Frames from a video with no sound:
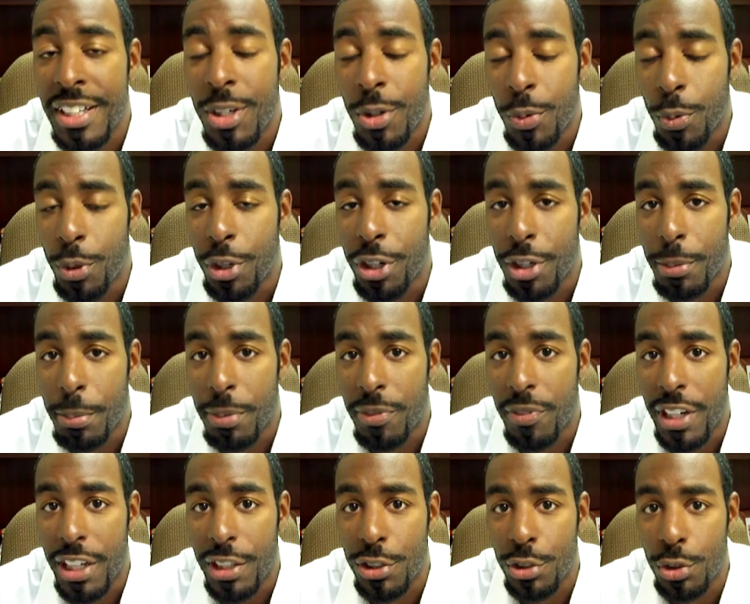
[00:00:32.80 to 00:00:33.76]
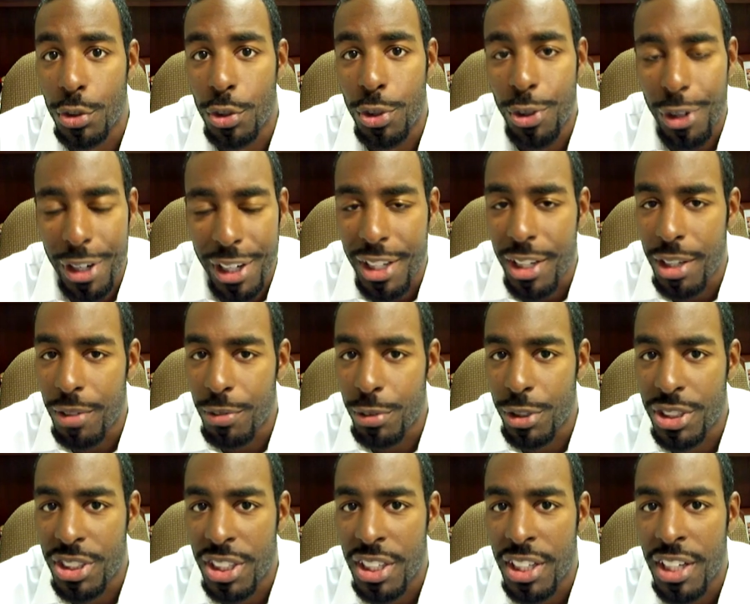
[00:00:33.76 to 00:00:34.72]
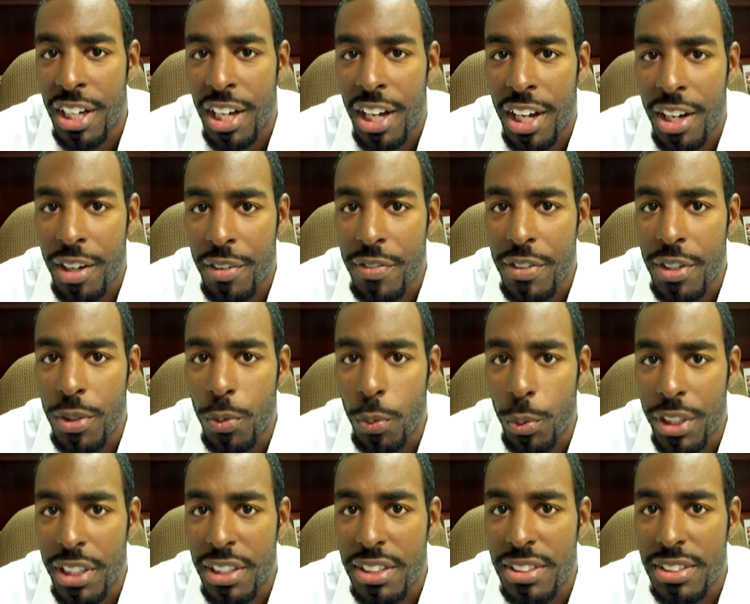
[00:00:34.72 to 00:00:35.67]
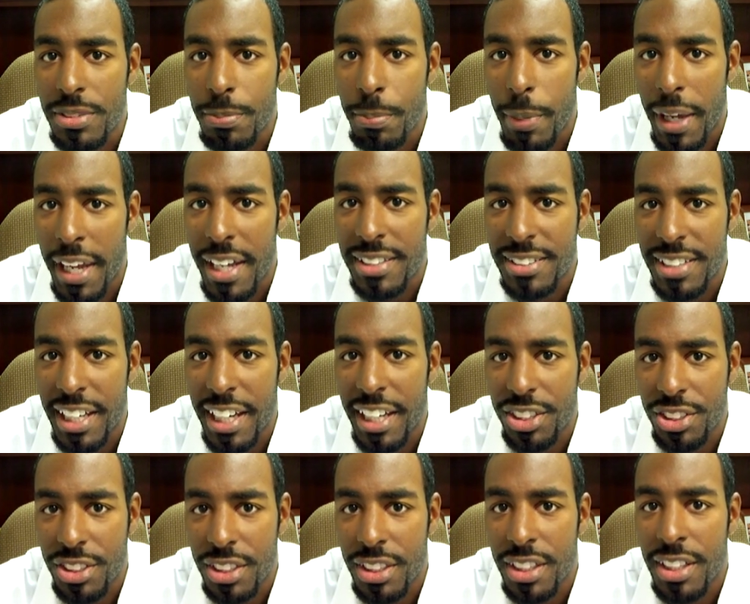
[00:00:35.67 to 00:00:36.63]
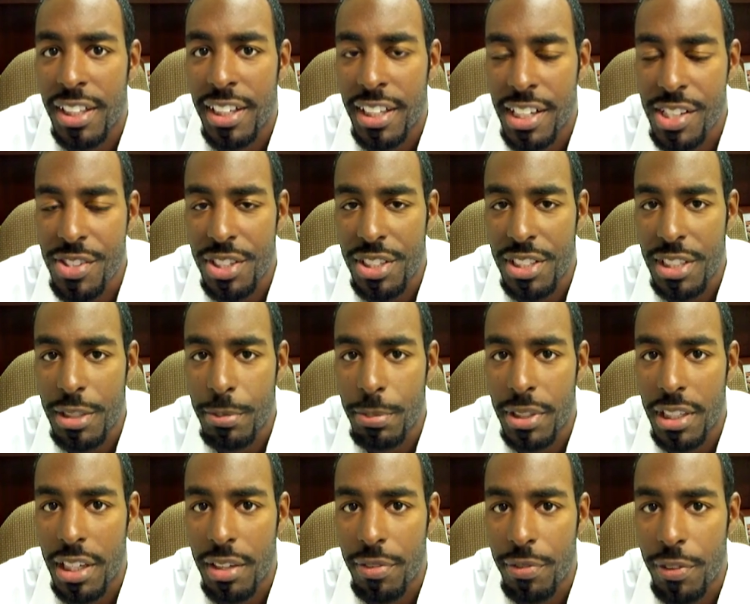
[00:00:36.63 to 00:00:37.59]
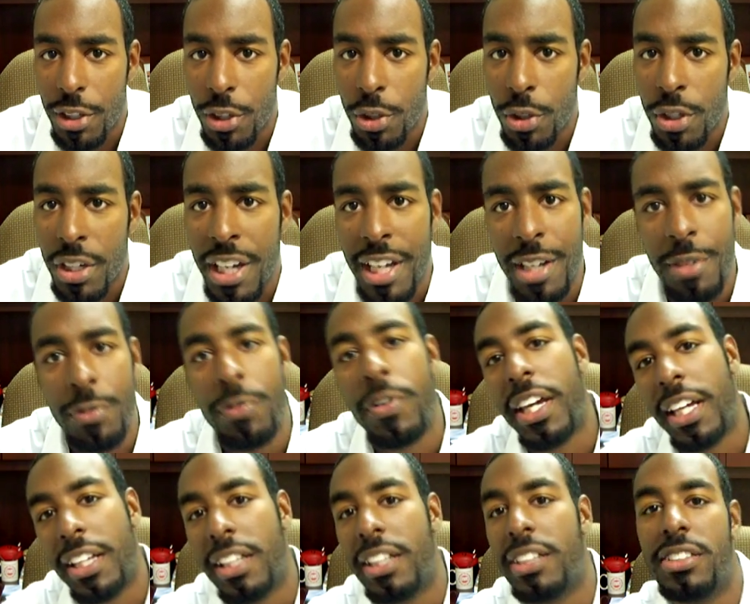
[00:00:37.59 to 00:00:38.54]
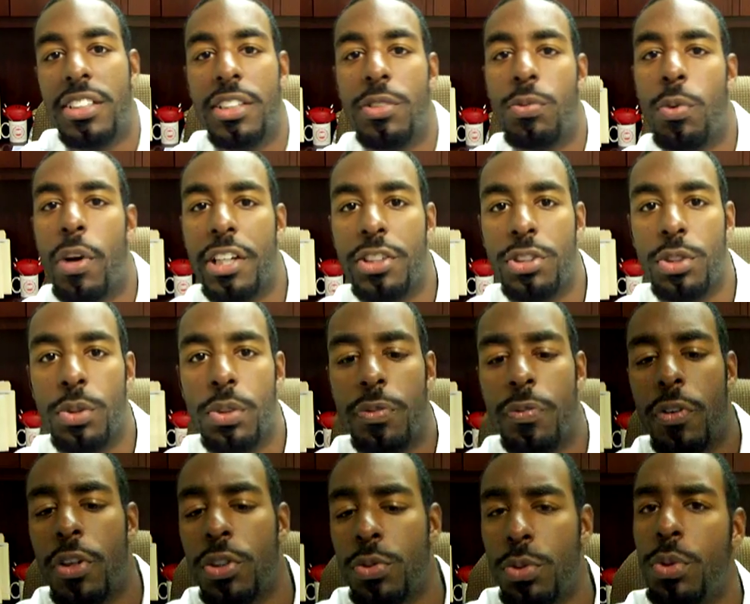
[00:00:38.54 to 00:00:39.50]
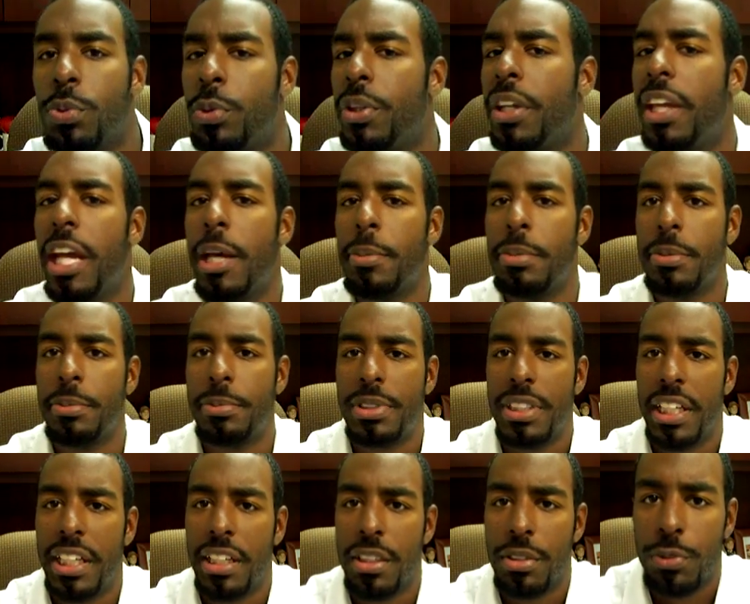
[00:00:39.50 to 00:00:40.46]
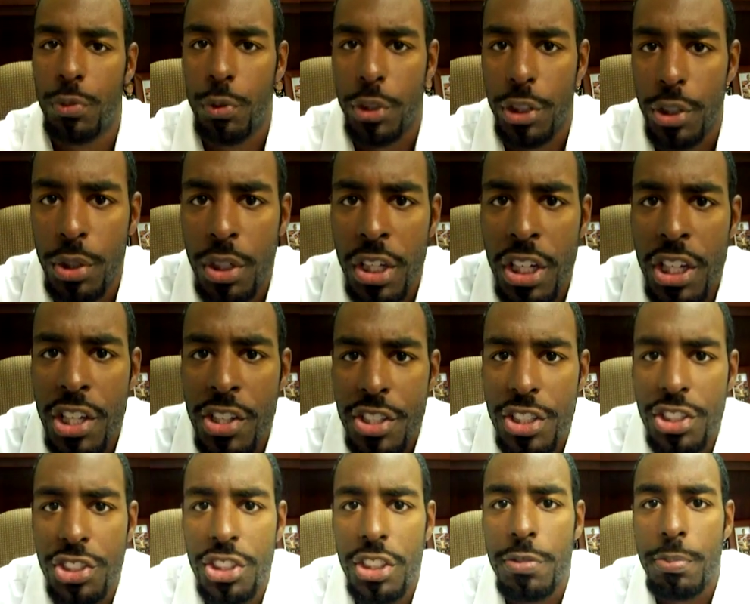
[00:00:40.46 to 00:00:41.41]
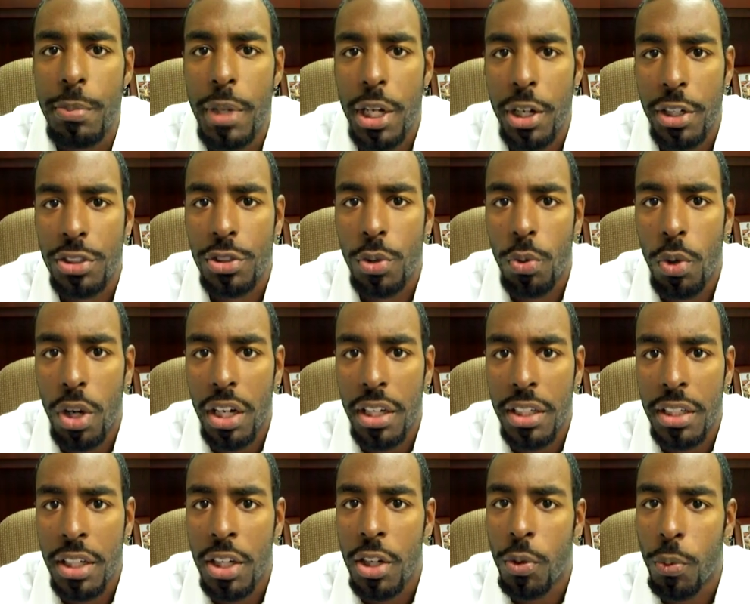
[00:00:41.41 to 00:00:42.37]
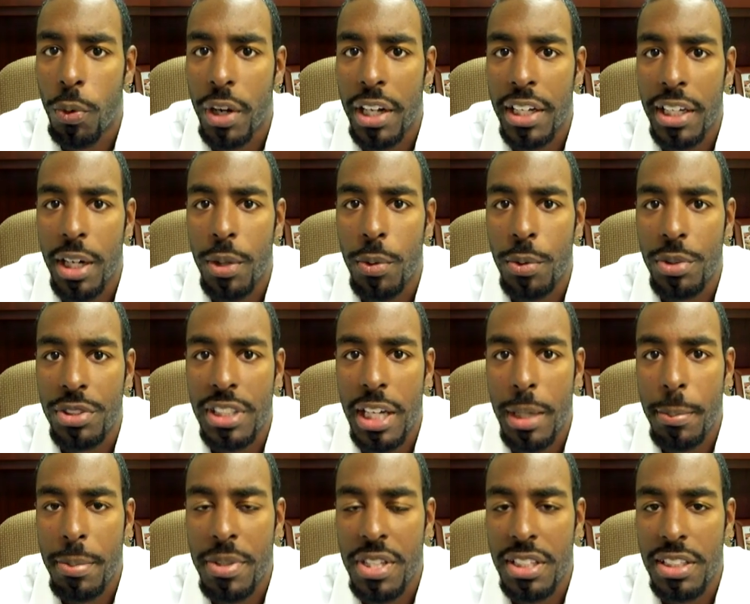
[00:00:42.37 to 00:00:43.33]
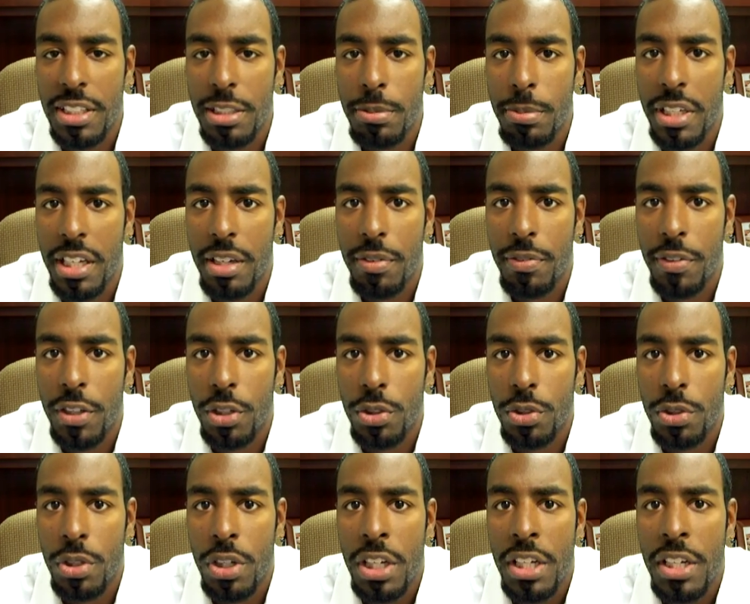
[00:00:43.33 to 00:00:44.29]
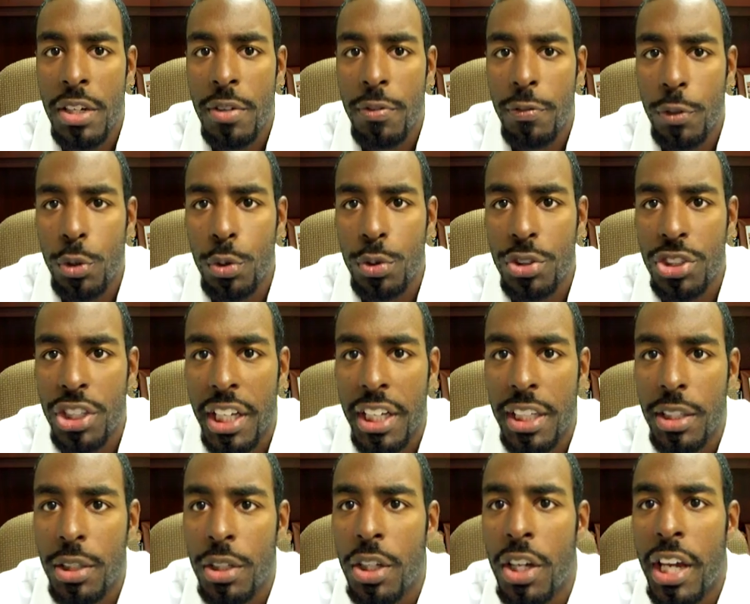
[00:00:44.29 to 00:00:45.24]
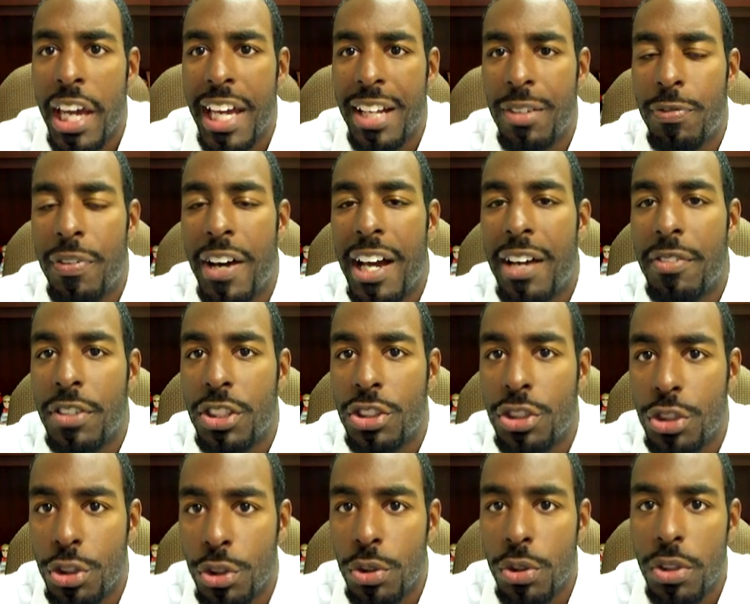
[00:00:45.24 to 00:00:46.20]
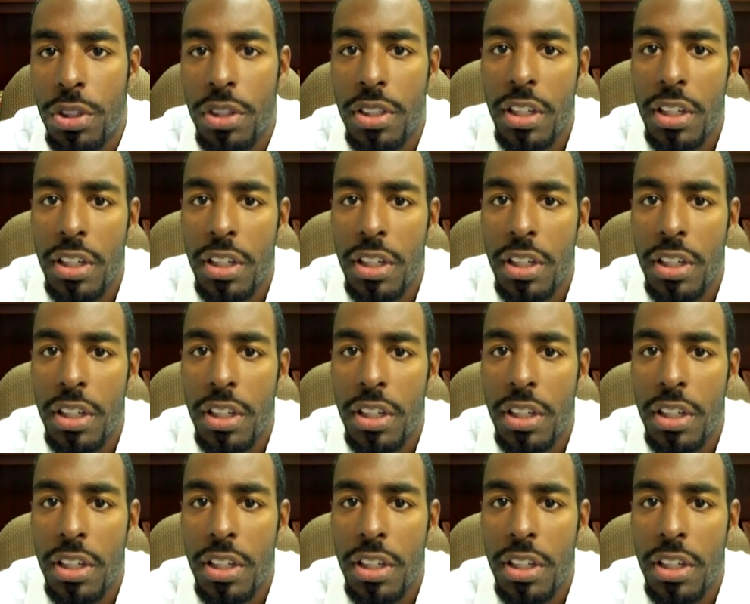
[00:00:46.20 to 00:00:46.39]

We're here to provide you great coverage of the week's past action in the Dbfl. In fact, let's get right to it. First, we'll recap some standings for you. The Just Married squad right now on top of the Dbfl food chain at 5-2.